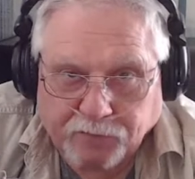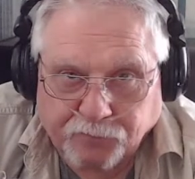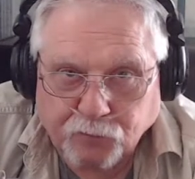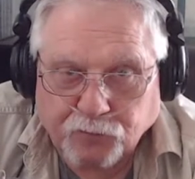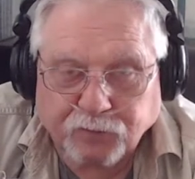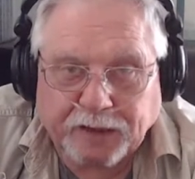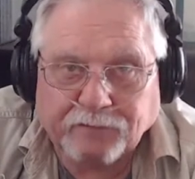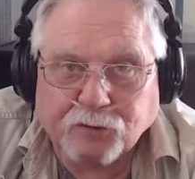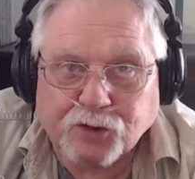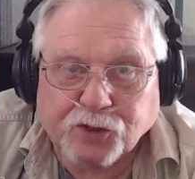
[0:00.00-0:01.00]

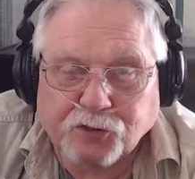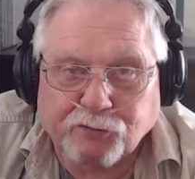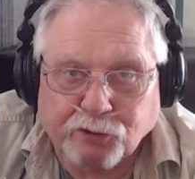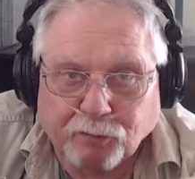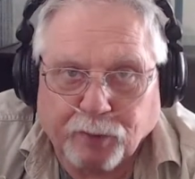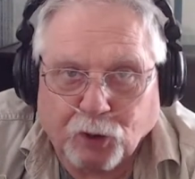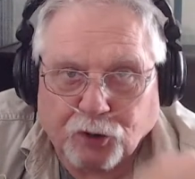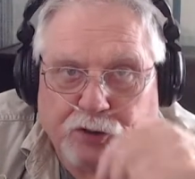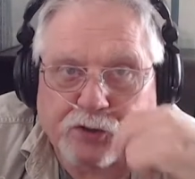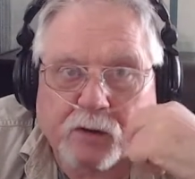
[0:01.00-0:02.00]
Fruit-flavored cereal
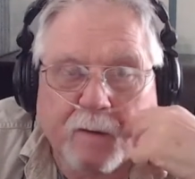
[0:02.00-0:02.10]
bars.